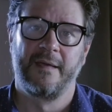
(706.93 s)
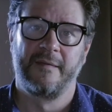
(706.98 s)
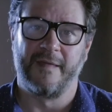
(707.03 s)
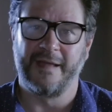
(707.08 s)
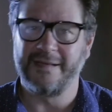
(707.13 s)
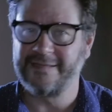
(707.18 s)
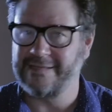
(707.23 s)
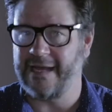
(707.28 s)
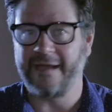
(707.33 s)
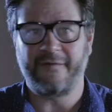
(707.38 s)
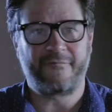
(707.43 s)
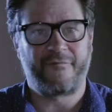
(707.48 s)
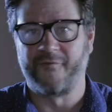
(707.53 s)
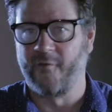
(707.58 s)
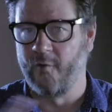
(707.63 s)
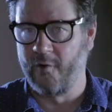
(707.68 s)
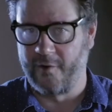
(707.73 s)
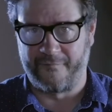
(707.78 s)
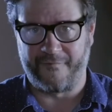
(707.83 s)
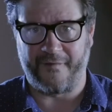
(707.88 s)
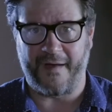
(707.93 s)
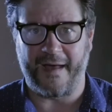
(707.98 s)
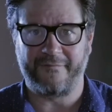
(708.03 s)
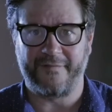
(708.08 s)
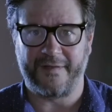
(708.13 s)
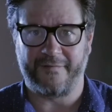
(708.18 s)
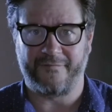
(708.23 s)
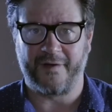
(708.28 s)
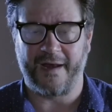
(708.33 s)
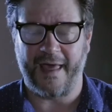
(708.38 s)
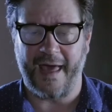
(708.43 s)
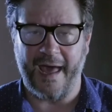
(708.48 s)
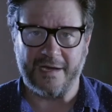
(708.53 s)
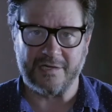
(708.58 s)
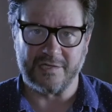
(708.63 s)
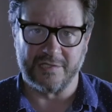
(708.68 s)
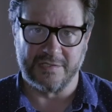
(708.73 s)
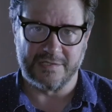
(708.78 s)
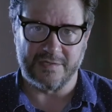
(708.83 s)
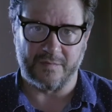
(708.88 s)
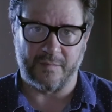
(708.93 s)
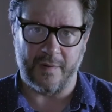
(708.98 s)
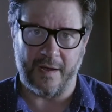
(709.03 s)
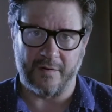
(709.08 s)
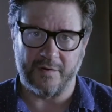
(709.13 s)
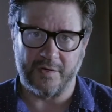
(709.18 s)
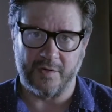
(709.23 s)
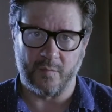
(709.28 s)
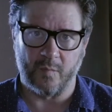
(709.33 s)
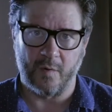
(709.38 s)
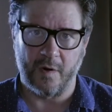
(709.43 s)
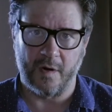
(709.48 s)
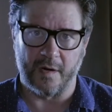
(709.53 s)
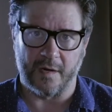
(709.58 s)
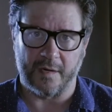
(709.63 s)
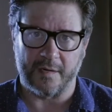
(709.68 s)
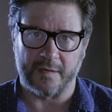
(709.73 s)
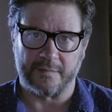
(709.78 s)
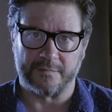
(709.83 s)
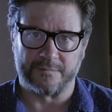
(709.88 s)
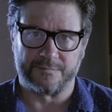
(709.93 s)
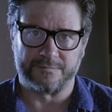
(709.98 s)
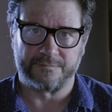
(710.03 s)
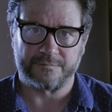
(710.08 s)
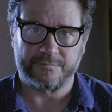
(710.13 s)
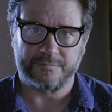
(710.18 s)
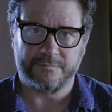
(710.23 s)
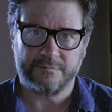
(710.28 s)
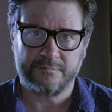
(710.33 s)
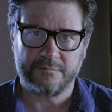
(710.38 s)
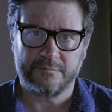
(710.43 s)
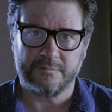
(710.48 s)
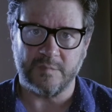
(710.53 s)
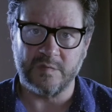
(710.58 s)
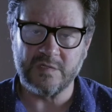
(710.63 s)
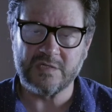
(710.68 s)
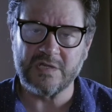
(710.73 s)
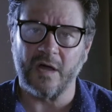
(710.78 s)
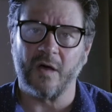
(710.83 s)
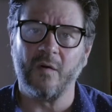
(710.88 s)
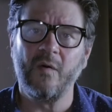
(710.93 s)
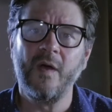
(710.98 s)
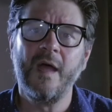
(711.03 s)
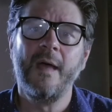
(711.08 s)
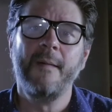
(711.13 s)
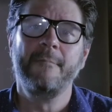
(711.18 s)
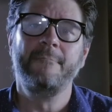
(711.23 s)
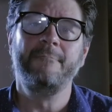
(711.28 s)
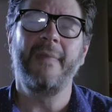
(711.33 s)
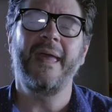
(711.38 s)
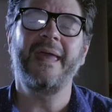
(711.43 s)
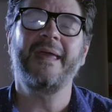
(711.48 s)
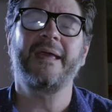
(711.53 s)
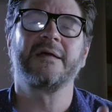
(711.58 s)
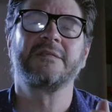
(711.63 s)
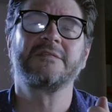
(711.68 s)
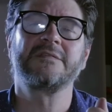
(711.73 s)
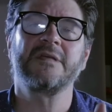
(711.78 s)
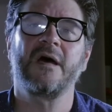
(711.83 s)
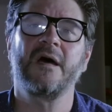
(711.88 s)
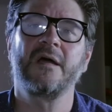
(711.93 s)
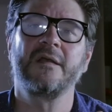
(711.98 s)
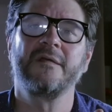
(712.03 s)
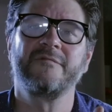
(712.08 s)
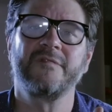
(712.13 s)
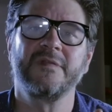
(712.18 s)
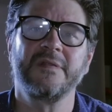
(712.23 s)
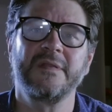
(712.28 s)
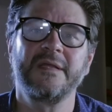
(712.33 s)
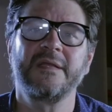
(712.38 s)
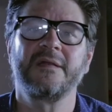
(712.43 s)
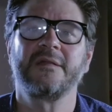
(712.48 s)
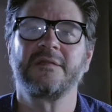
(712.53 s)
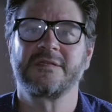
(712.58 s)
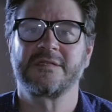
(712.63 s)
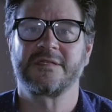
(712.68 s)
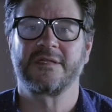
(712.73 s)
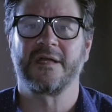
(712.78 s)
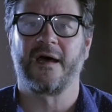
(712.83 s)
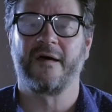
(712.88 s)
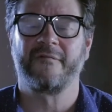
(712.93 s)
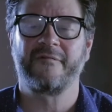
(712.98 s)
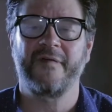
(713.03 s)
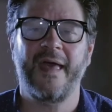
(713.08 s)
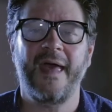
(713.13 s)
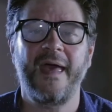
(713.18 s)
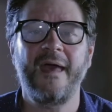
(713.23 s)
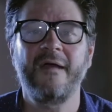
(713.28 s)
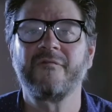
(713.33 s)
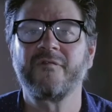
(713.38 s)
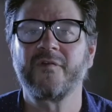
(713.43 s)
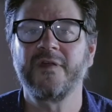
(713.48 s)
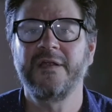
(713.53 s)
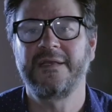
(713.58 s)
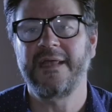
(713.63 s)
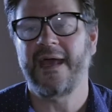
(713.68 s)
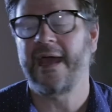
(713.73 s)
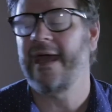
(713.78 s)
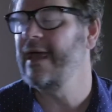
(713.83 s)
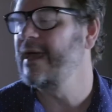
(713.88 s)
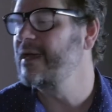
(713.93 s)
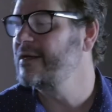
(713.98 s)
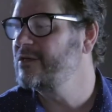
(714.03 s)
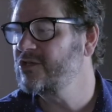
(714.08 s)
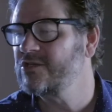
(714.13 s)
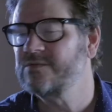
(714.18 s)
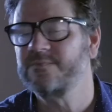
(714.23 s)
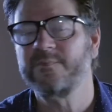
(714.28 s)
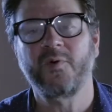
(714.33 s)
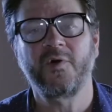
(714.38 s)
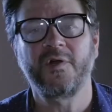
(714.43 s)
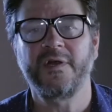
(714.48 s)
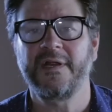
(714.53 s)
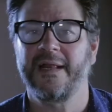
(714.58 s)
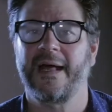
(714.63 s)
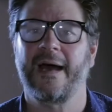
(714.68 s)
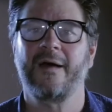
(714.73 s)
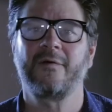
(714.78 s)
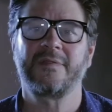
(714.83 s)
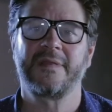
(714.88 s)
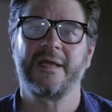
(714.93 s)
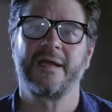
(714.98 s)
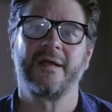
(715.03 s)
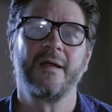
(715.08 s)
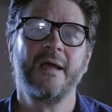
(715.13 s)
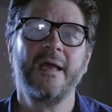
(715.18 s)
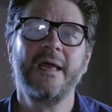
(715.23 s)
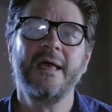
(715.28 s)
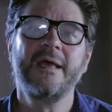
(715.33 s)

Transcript: They take four or five different actions around your work. So make a ton of little stuff every day and just put it out there.